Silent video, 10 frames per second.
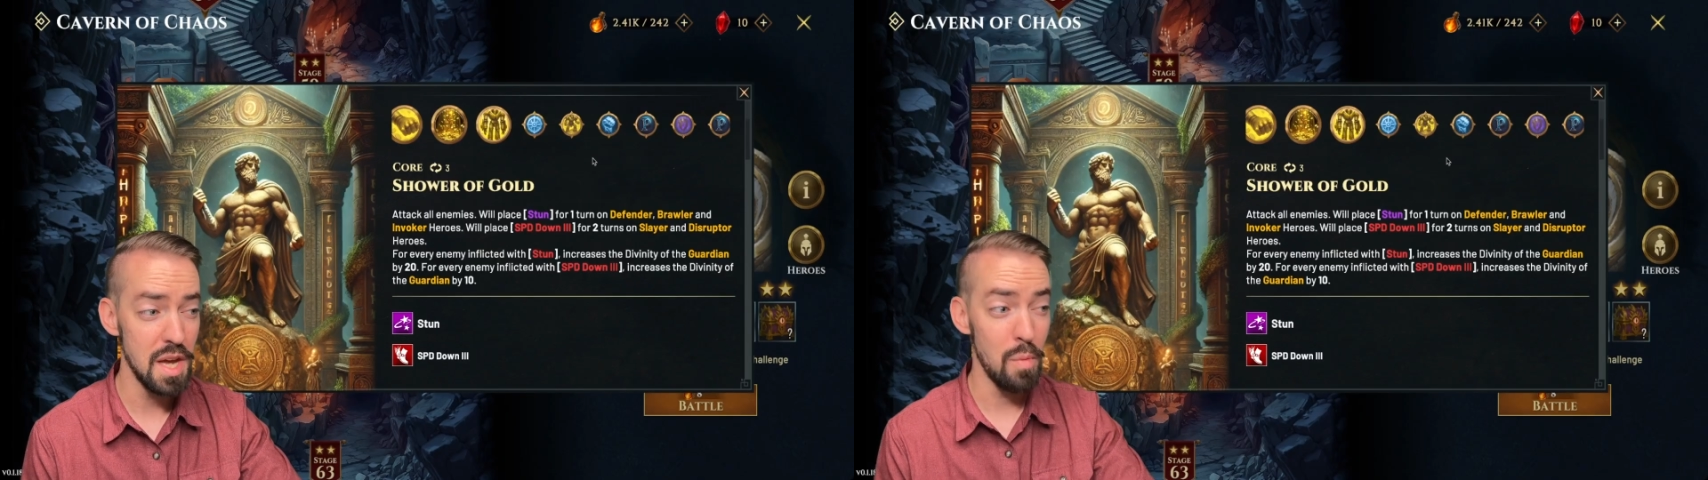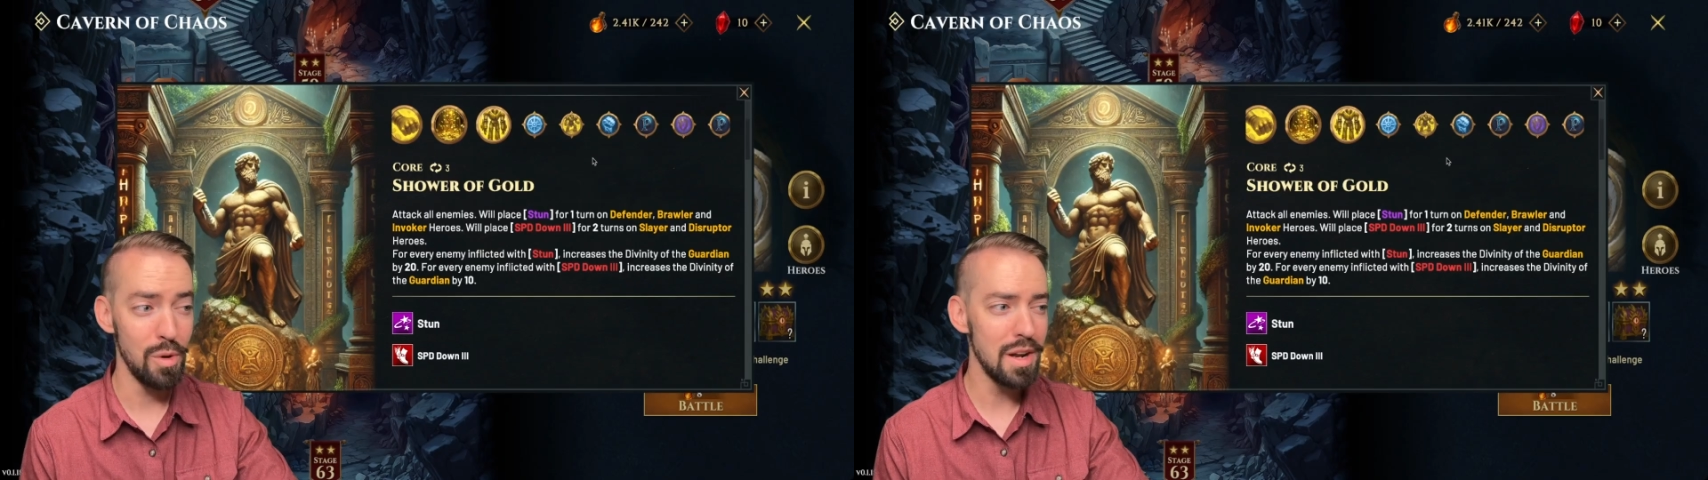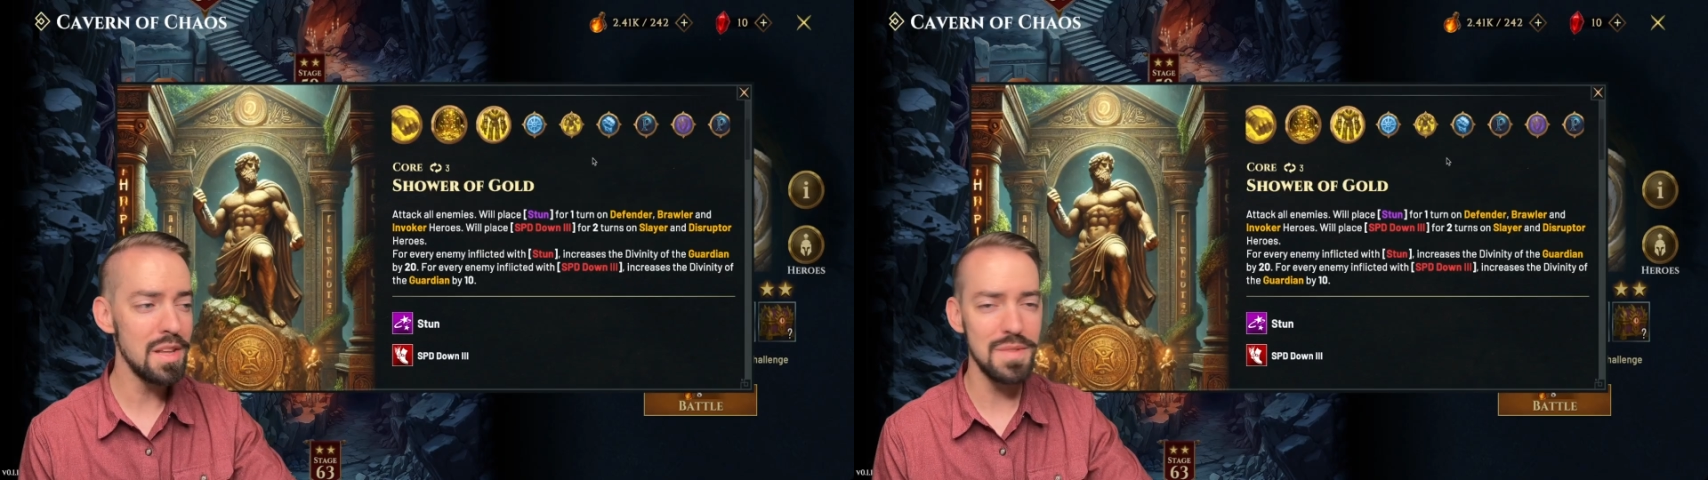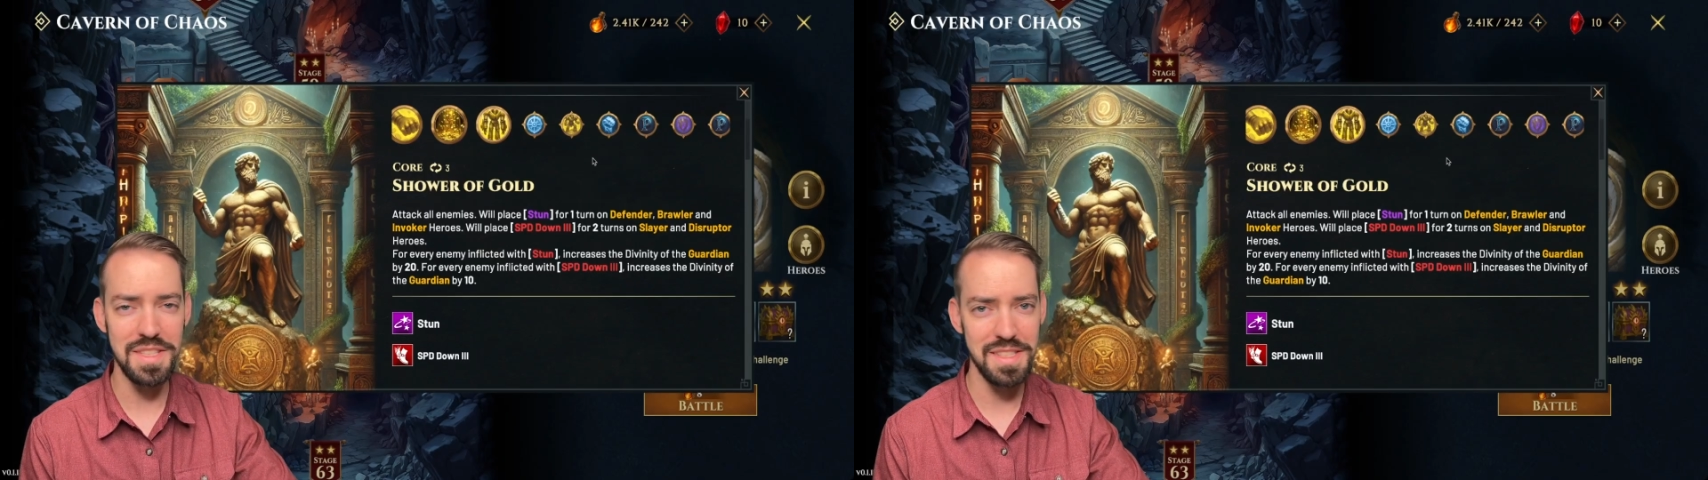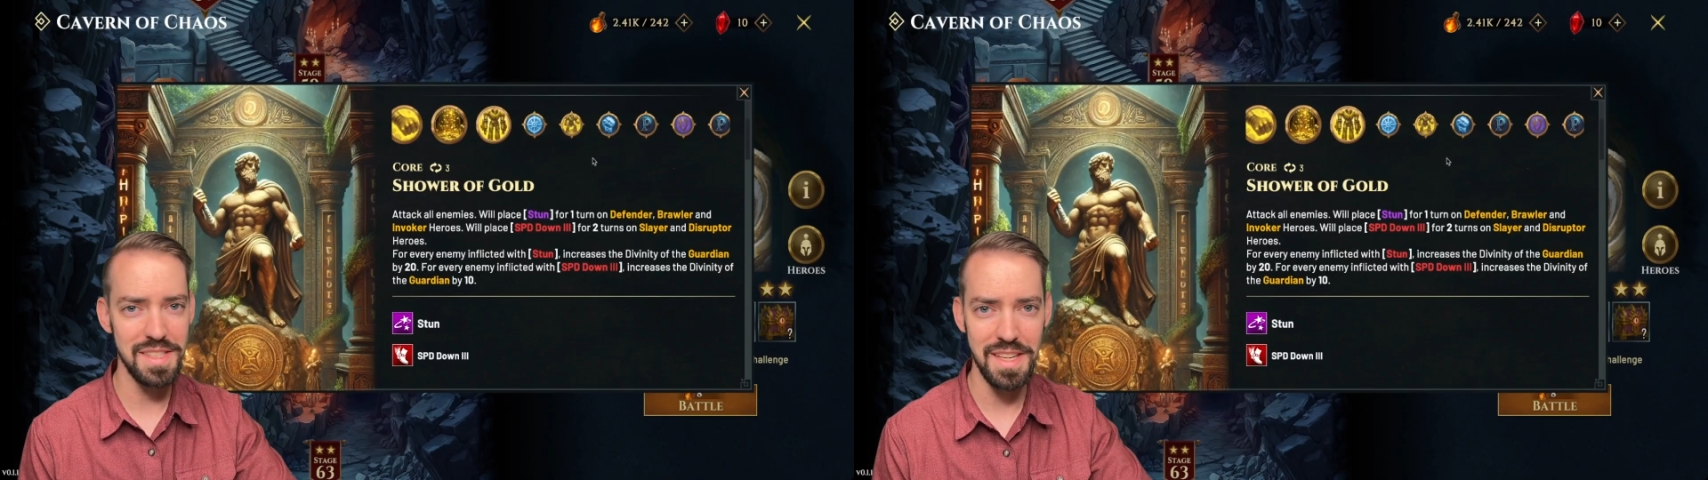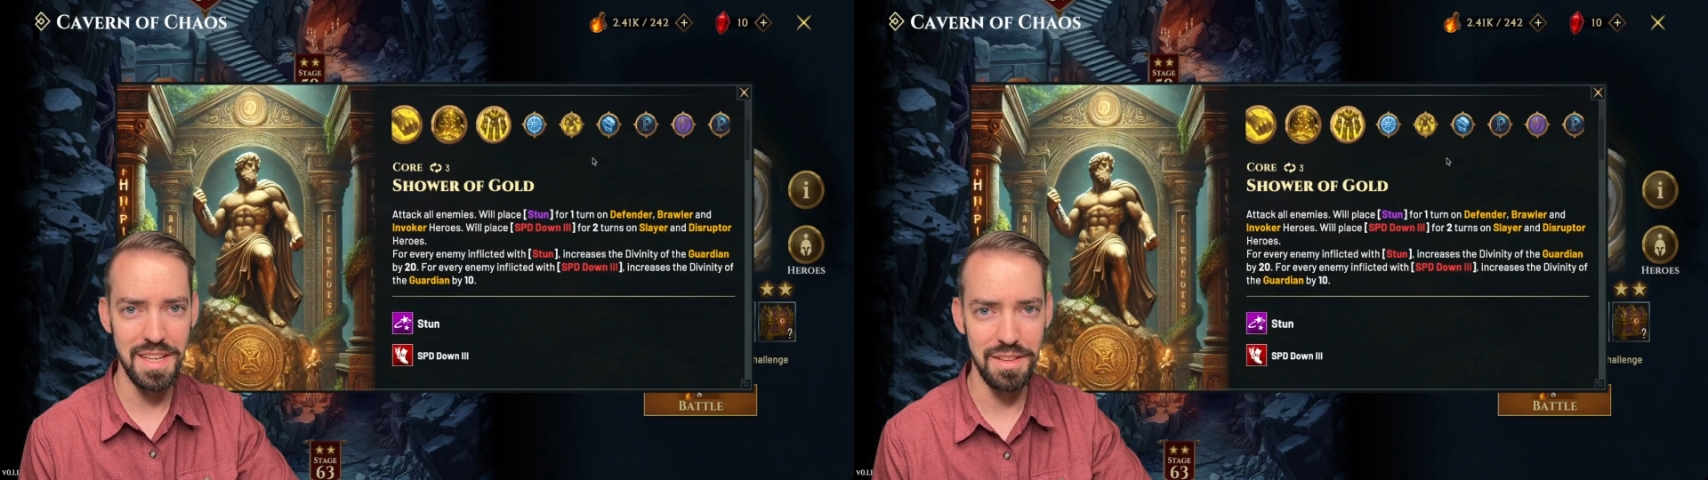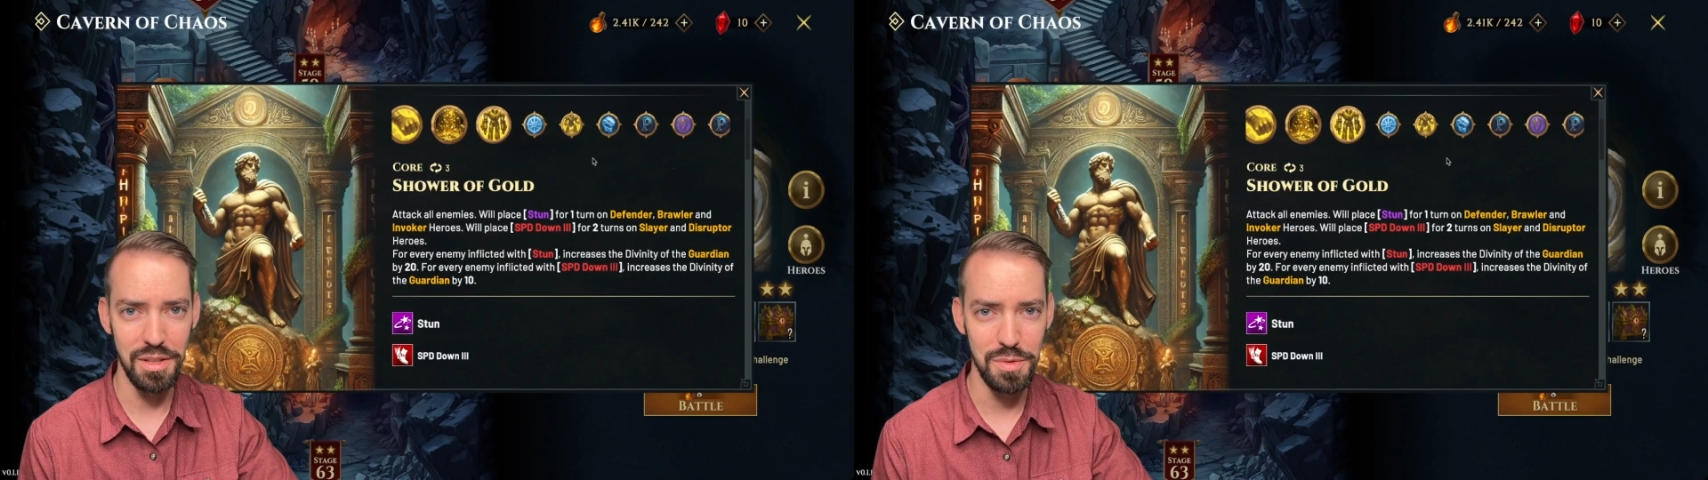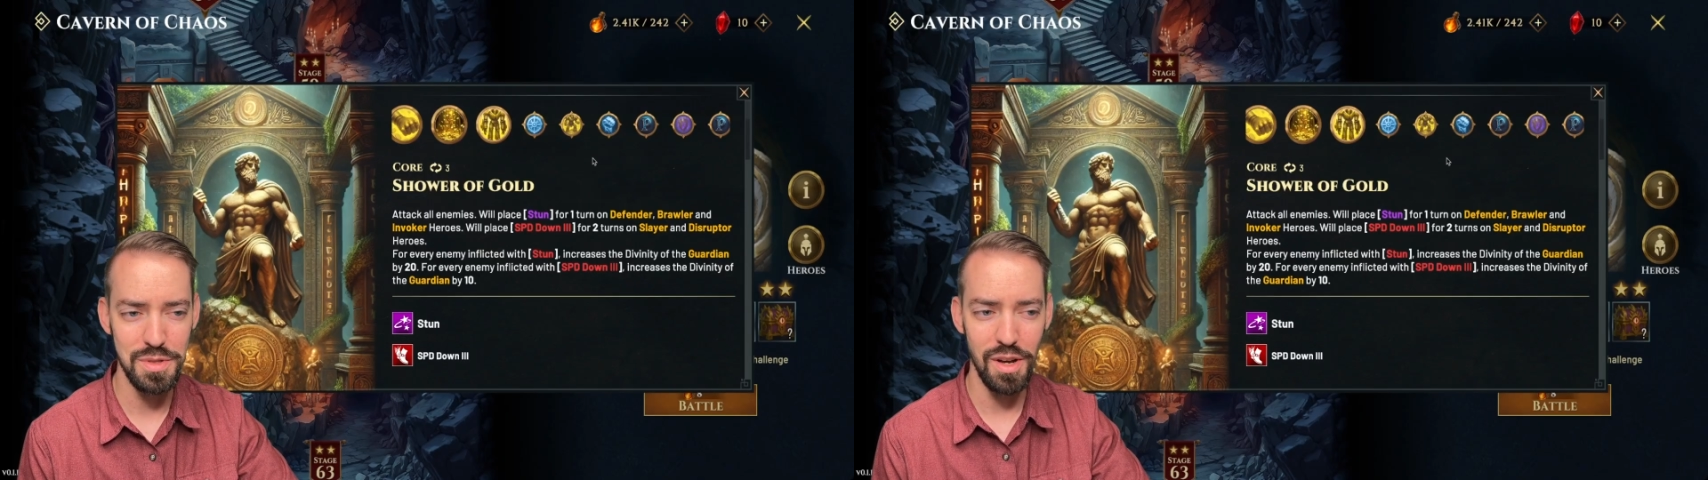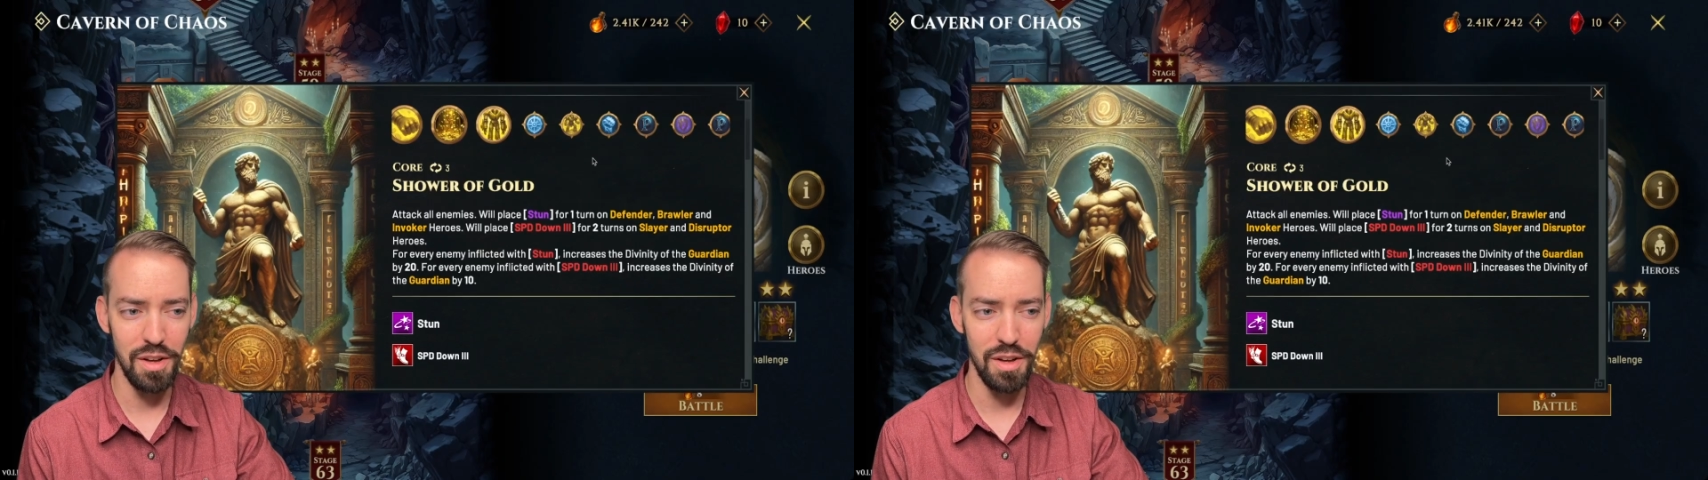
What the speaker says: and we're not even seeing those